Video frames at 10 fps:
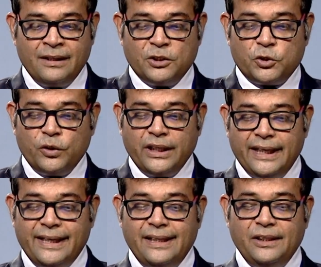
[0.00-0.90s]
So
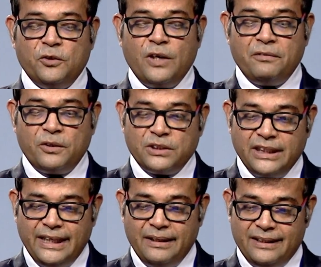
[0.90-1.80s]
herein you have to
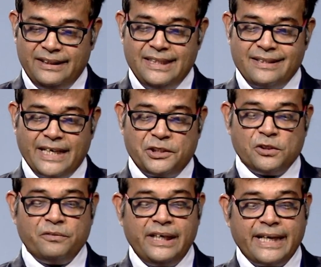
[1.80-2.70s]
see these
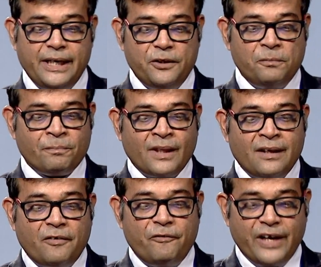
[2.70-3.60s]
ratios will tell you
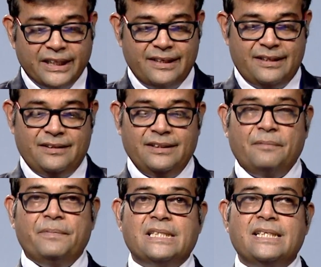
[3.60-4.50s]
whether the
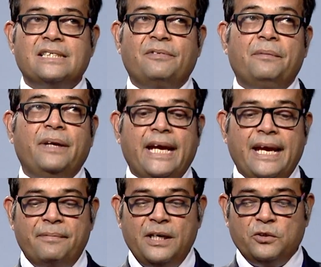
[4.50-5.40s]
business will be
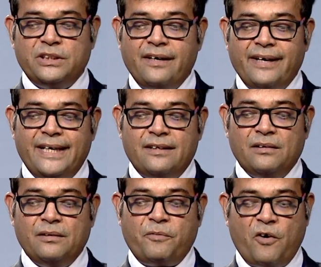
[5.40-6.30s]
able to generate
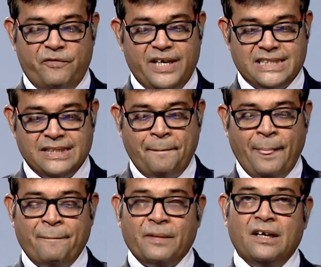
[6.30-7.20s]
profits
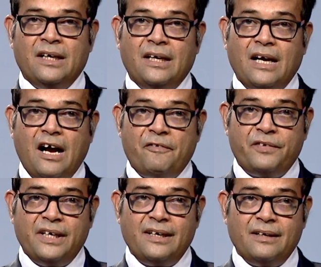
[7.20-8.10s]

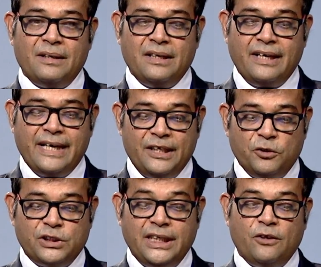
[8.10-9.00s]
after
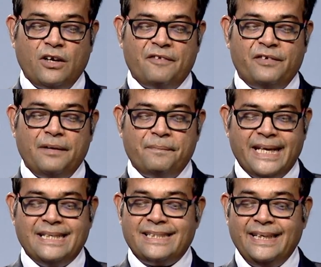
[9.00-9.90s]
reducing or after
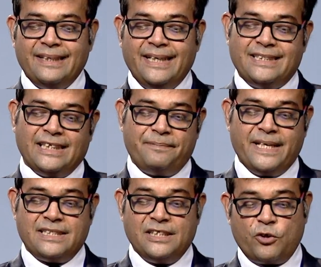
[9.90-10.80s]
minusing its
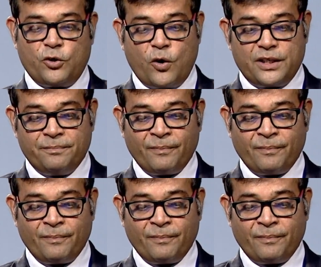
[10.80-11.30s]
expenses or not.